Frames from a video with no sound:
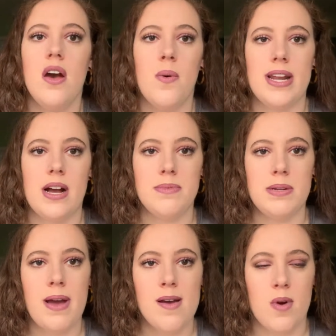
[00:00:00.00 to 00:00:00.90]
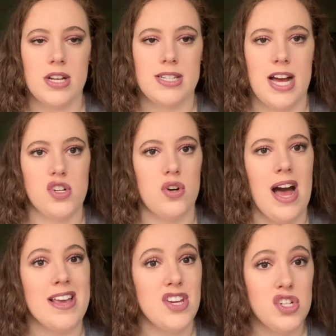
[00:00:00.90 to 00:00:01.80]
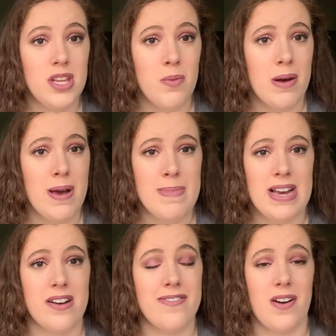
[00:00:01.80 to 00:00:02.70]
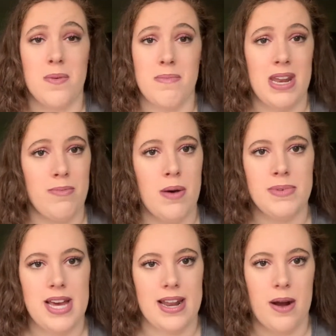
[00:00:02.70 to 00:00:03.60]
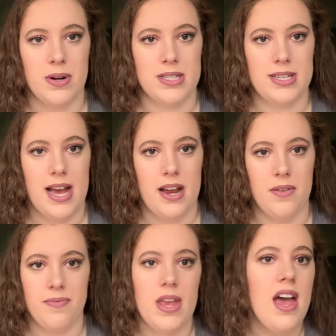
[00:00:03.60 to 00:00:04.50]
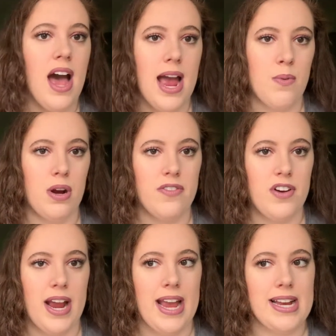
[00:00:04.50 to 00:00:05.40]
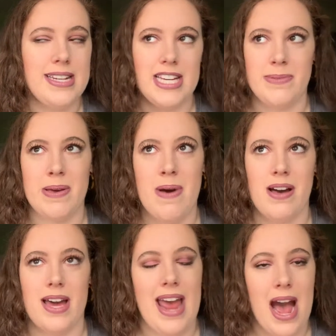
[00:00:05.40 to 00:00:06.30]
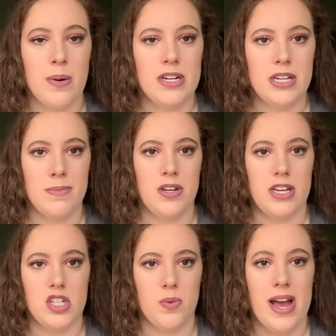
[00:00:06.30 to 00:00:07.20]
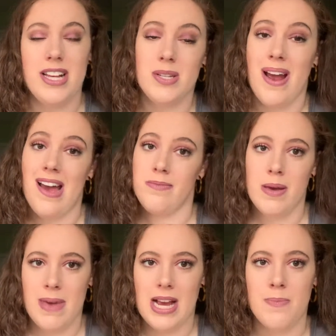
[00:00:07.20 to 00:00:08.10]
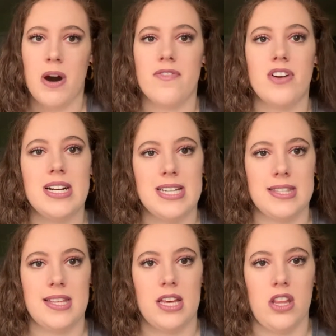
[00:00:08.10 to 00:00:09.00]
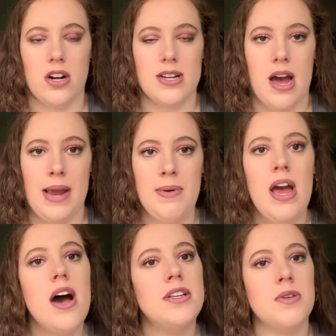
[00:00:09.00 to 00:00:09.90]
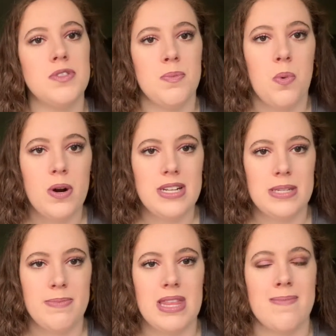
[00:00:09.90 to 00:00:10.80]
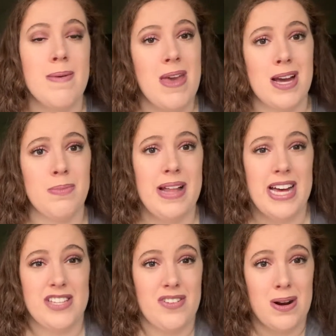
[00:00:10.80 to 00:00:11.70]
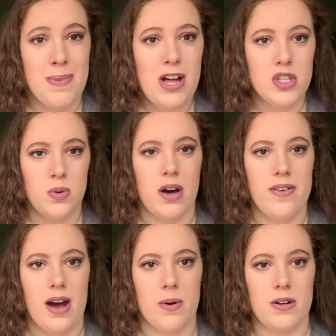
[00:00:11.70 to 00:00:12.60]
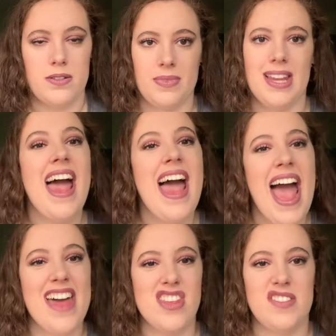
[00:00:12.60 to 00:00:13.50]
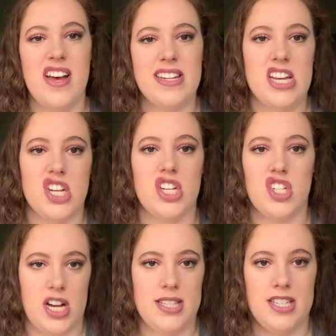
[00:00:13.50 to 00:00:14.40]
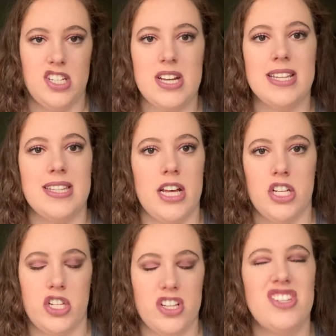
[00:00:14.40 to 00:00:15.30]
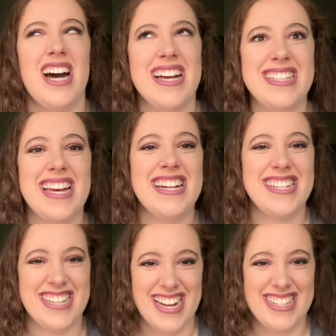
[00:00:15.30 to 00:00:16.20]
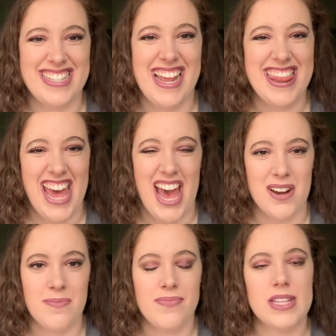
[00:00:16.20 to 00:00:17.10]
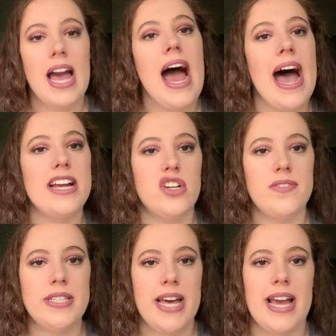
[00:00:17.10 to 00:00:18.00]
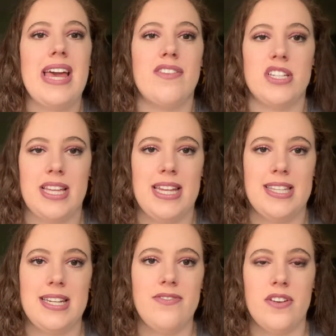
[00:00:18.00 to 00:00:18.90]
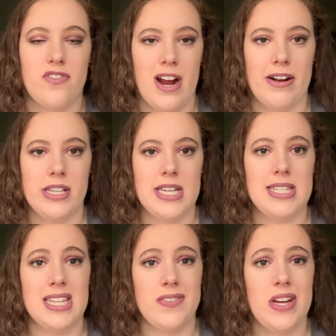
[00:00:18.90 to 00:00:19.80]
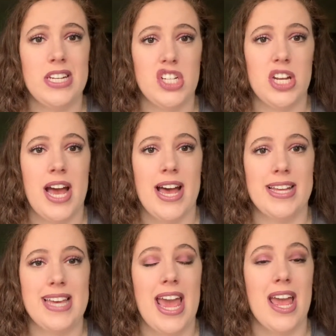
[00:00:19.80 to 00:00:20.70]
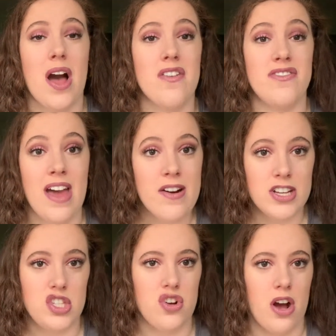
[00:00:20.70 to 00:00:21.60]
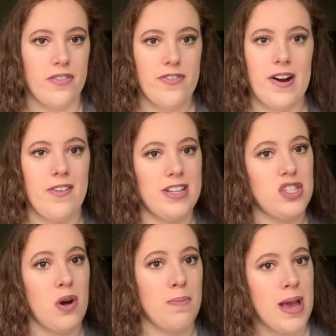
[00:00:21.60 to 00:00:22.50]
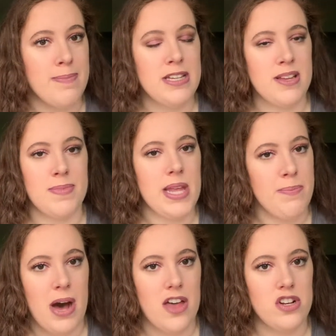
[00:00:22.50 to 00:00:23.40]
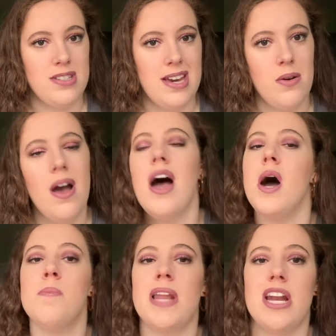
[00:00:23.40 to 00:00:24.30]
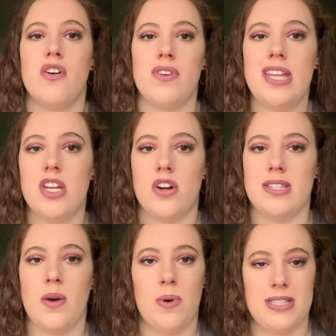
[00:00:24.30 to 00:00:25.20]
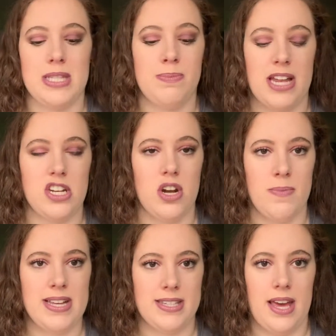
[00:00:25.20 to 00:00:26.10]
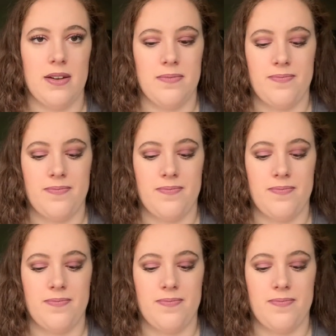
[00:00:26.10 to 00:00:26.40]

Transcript: When it comes to my work schedule, I usually wear my makeup for a minimum 10 hours a day. I work for 8, it takes me about an hour to commute each way, so I have my makeup on for a decently long time, so it's important to me that my makeup lasts for about 12 hours. And this foundation does just that. I do have to say, if you're sensitive to fragrances, this foundation has a very strong fragrance, so it might be something that bothers you, but I don't really notice it once it's blended on my skin.